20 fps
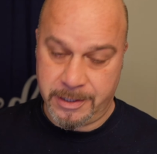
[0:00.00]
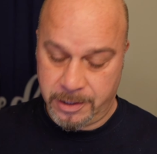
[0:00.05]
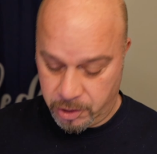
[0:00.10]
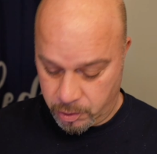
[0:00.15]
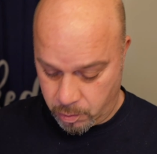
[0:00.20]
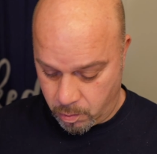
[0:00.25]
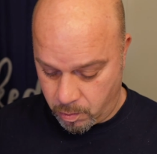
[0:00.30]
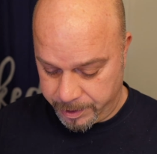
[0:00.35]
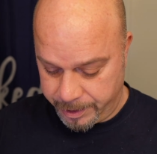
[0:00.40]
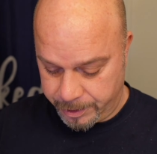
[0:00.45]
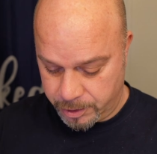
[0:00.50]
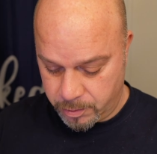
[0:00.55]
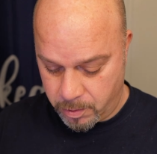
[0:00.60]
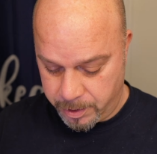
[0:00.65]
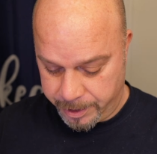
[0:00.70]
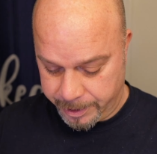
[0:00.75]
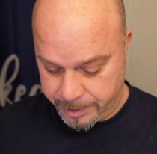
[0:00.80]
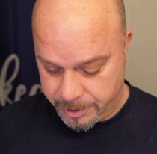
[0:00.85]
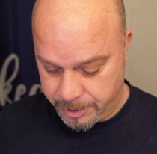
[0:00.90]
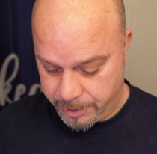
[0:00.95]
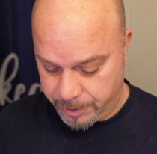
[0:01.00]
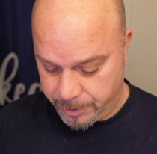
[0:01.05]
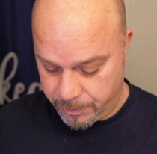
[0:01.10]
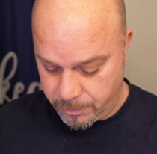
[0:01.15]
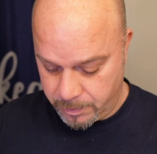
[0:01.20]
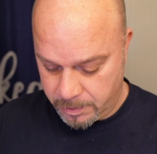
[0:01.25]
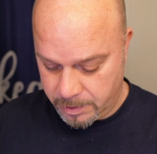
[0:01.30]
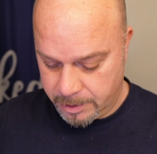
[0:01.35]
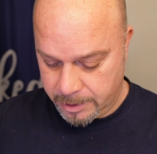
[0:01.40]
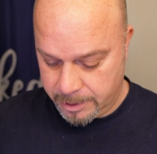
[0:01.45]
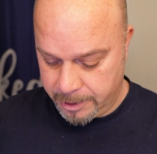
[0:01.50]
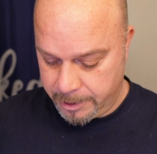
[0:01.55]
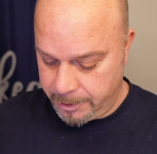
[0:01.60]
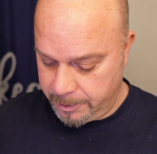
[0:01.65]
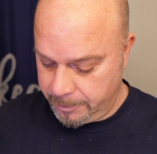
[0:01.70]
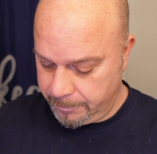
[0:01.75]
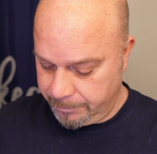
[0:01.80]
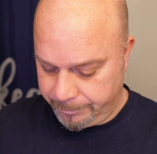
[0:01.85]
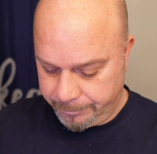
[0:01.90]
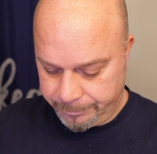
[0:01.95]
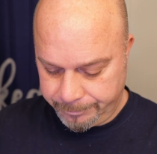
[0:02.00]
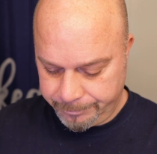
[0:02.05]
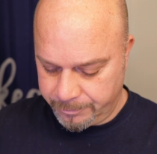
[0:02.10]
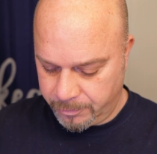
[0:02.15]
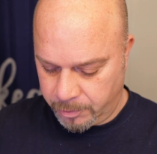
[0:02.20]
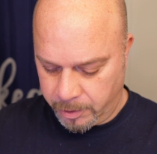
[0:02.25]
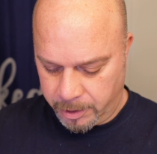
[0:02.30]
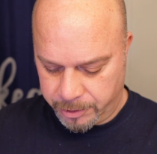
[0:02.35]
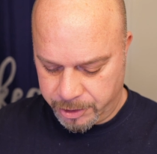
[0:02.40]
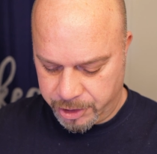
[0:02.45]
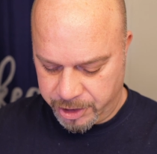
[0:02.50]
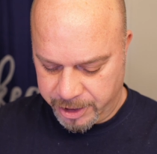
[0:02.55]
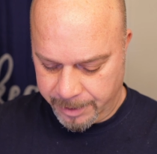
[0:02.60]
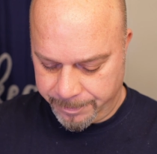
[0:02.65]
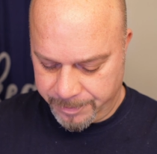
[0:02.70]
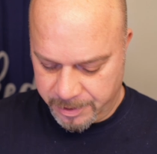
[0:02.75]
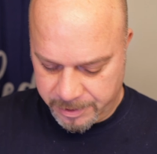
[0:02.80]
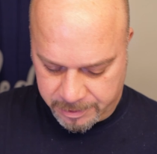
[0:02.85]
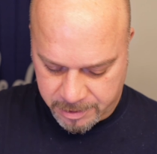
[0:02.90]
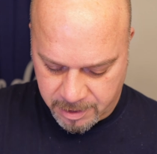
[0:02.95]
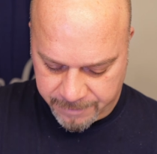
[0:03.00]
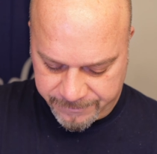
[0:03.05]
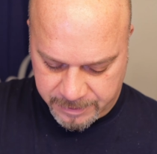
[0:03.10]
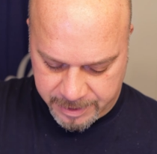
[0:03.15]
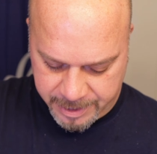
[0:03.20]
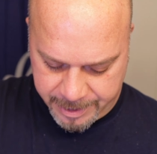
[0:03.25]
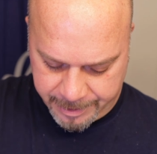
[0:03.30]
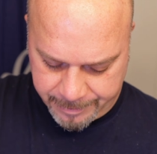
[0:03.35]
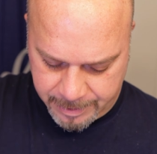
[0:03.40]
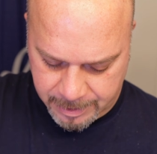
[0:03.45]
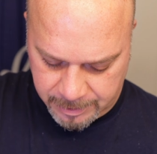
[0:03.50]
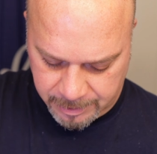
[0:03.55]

in 2022. Real cheap. This stuff's like